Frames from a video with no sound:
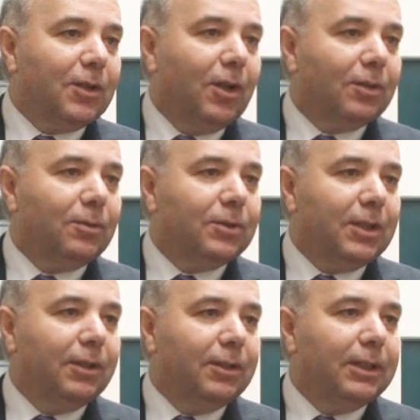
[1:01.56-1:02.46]
cycle,
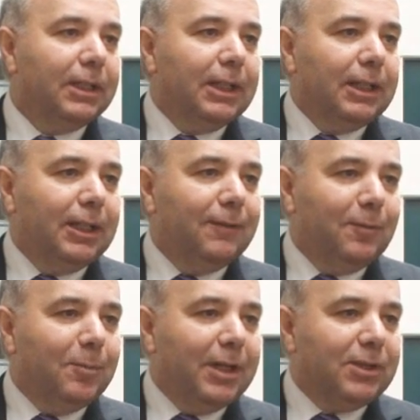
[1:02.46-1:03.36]
so that the
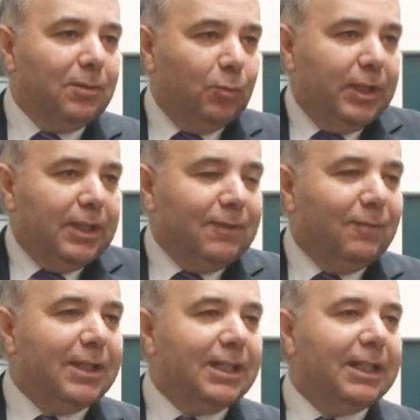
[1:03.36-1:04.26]
information we as
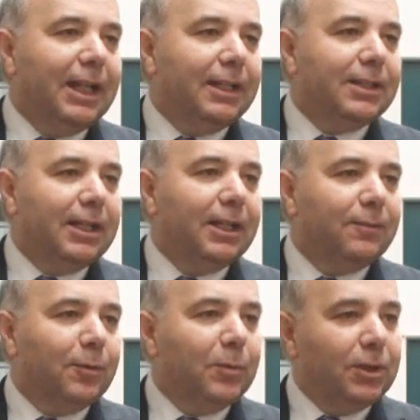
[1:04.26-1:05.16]
investigators get
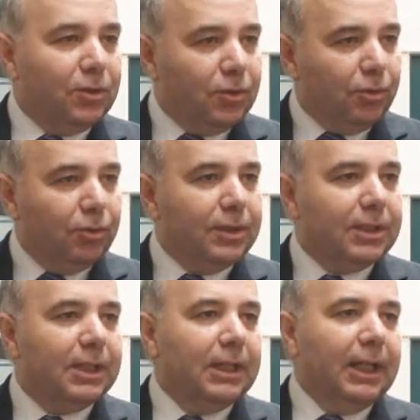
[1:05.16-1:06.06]
from the
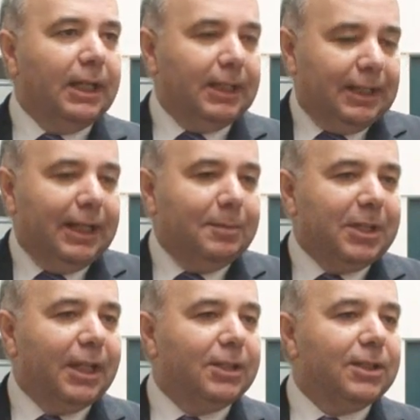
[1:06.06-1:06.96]
insurers and the claims
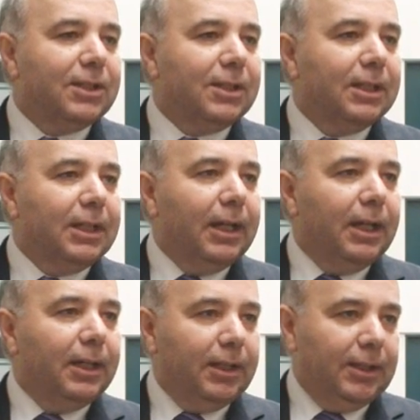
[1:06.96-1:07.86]
agents
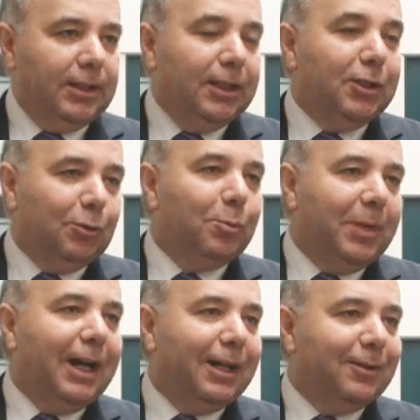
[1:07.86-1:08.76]
is an integral
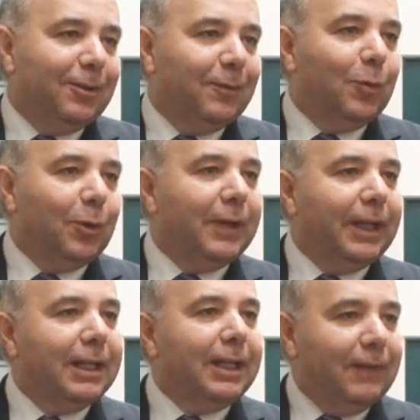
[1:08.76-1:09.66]
part of all of
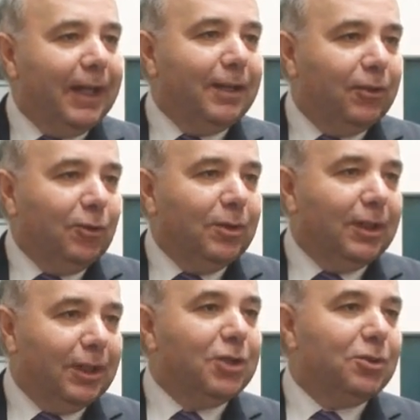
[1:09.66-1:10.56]
that. They do an
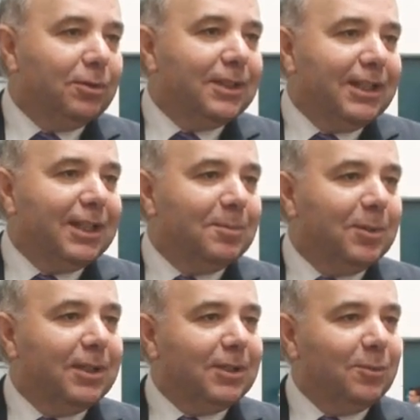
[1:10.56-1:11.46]
initial
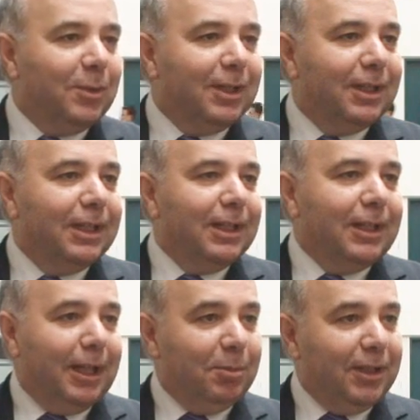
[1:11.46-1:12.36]
assessment as to whether
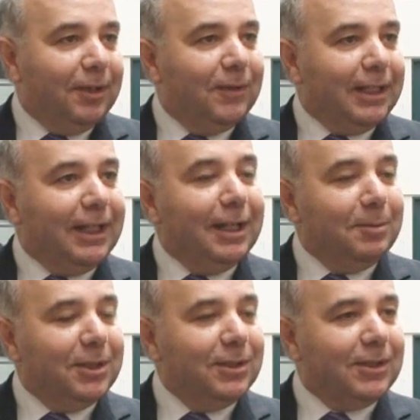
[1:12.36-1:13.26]
they believe the
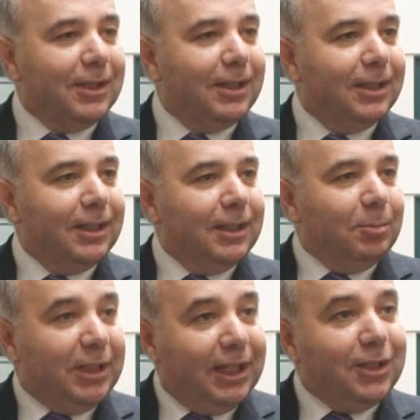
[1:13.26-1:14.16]
claimant is
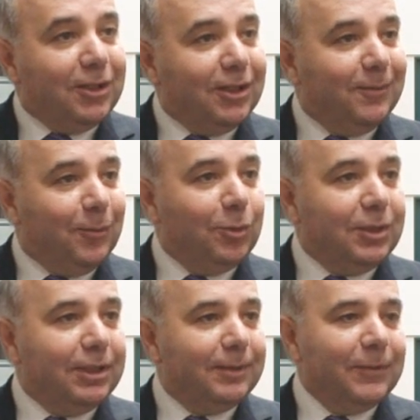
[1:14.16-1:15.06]
potentially
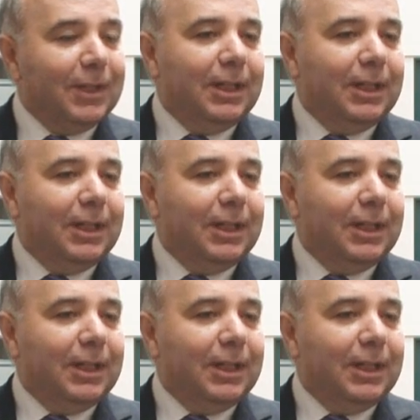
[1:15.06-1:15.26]
fraudulent.